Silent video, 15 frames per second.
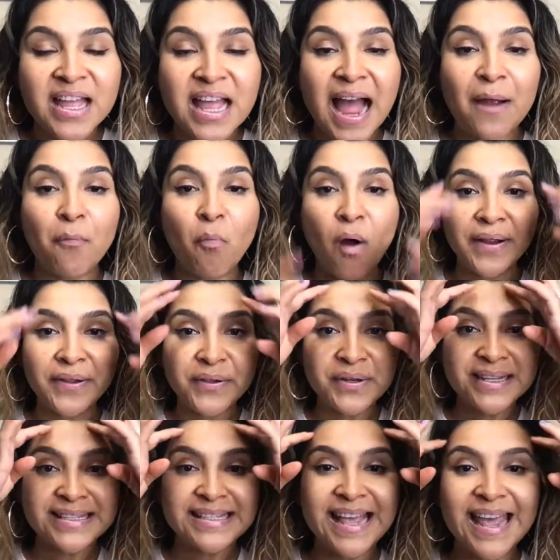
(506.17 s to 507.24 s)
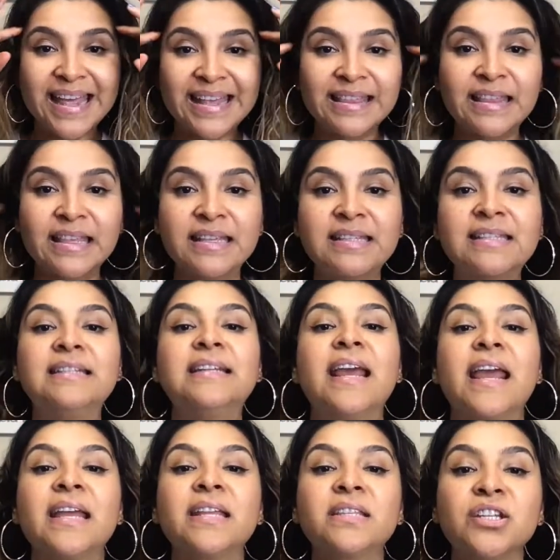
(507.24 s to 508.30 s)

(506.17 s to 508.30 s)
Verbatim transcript: I want you to take this day